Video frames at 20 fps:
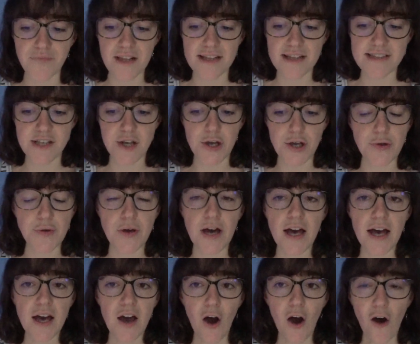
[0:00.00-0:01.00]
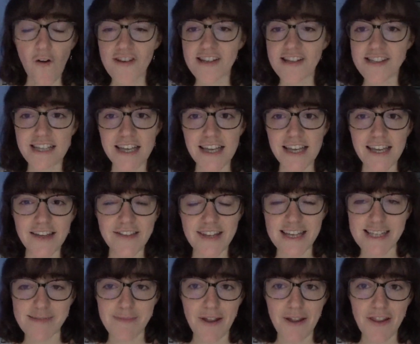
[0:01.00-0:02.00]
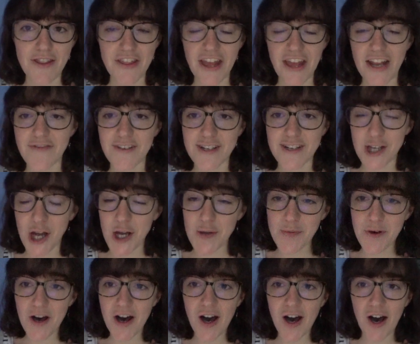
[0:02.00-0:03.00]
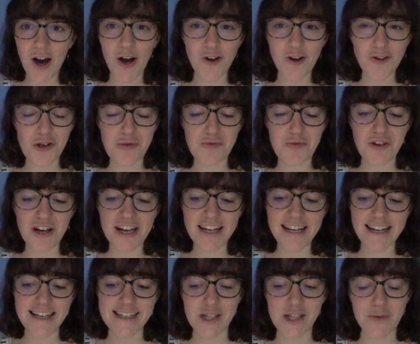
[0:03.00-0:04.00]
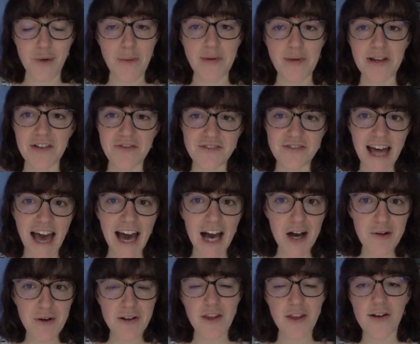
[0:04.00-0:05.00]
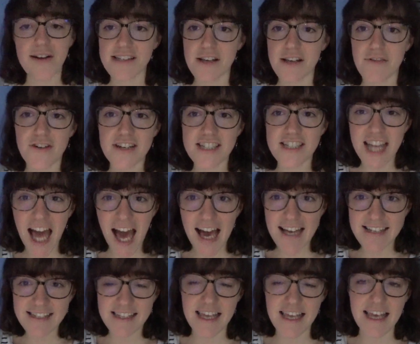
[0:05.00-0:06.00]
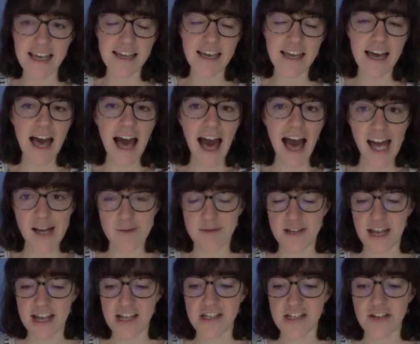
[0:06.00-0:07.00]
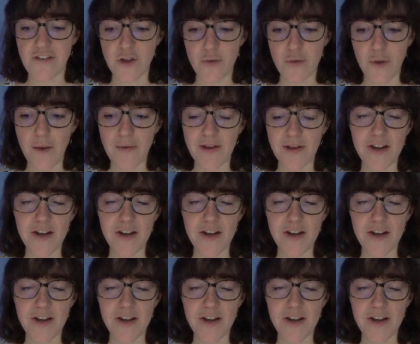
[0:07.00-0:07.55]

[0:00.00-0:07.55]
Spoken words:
So obviously this month in Victober, our group read is The Way We Live Now, and there is a fantastic adaptation of The Way We